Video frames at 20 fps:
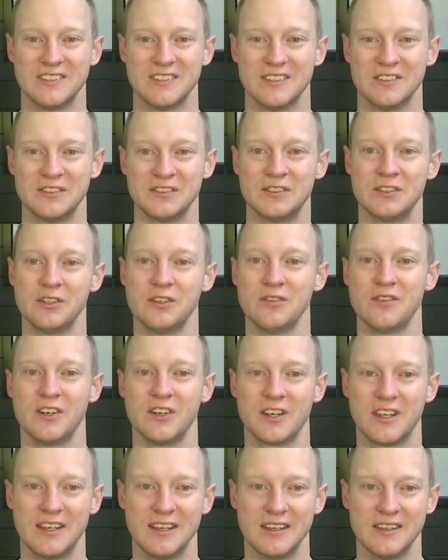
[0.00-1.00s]
serve your
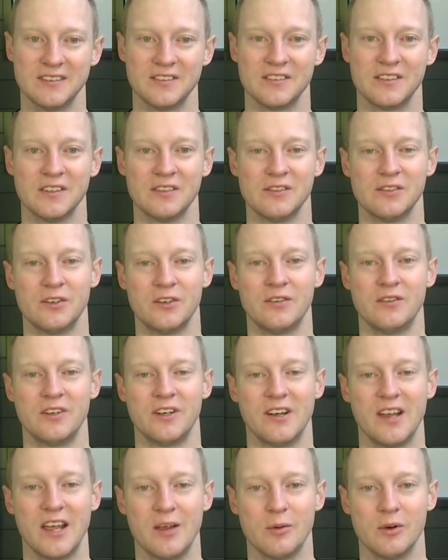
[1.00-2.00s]
kids, serve your
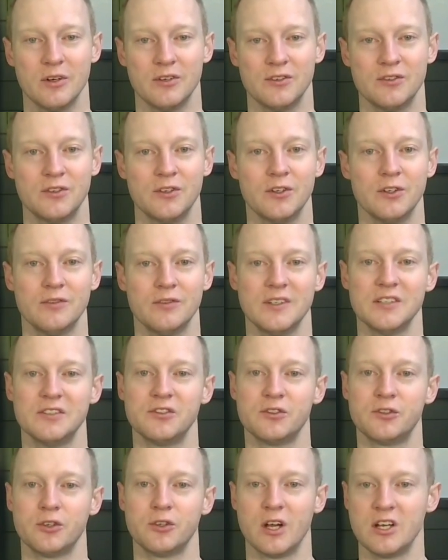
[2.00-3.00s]
neighbor, serve a
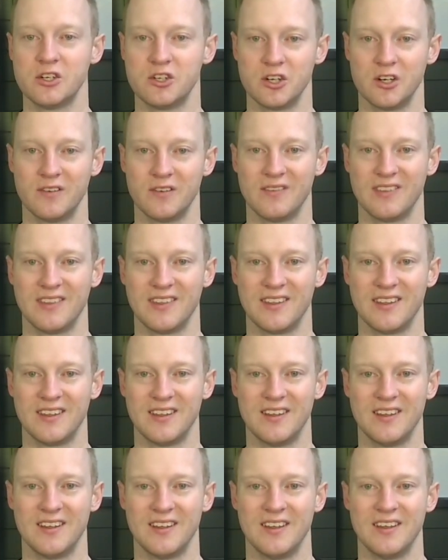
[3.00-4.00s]
stranger.
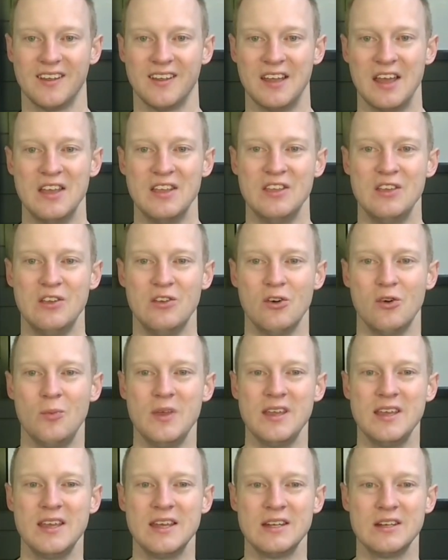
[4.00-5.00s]
You will
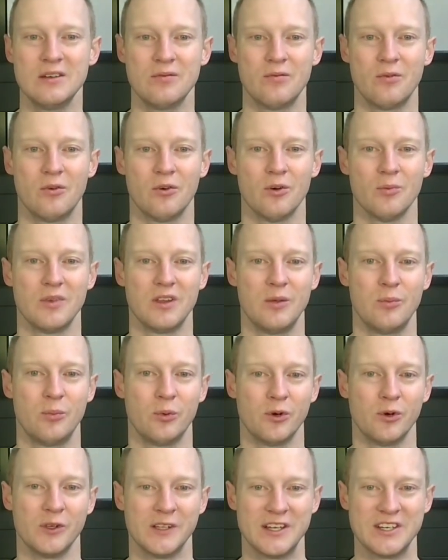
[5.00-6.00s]
begin to form deeper
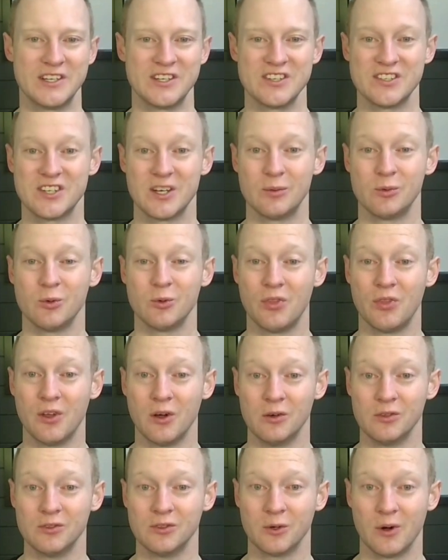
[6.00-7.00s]
relationships with
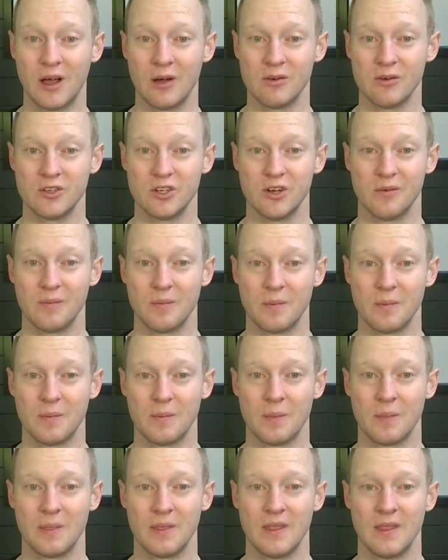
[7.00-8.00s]
those around you.
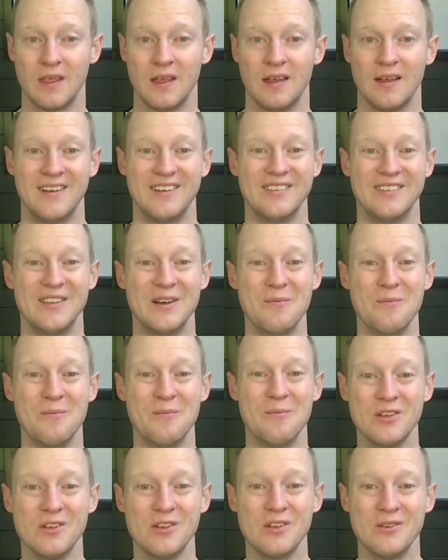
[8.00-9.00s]
The
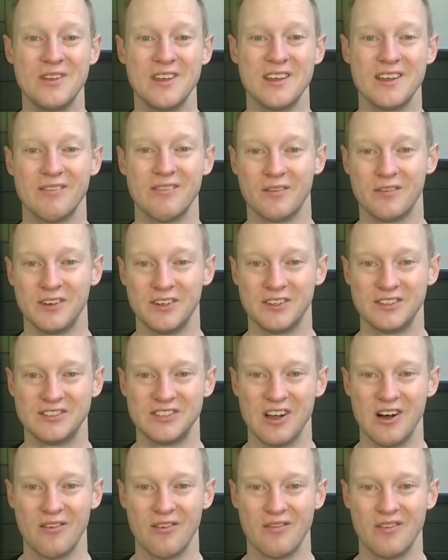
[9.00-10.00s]
more you give of
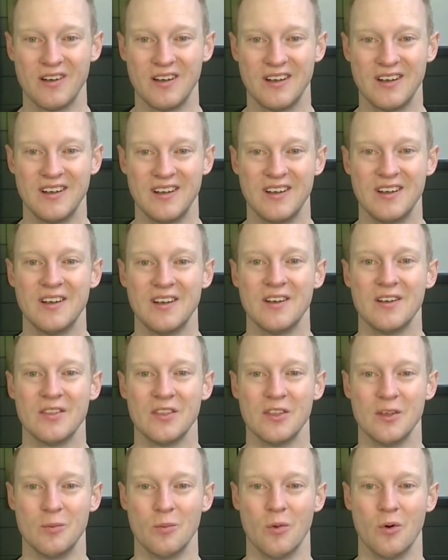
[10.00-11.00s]
yourself, the
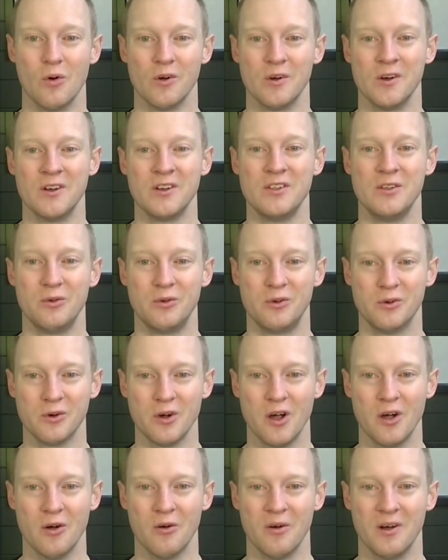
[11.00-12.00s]
more you
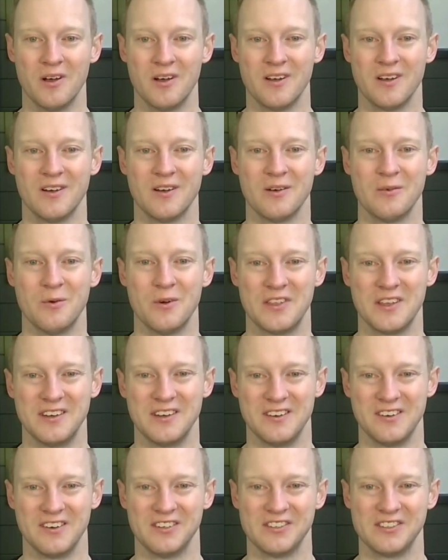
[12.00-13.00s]
grow within
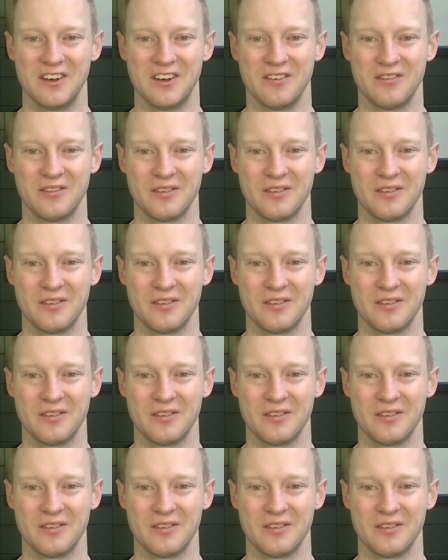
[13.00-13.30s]
yourself.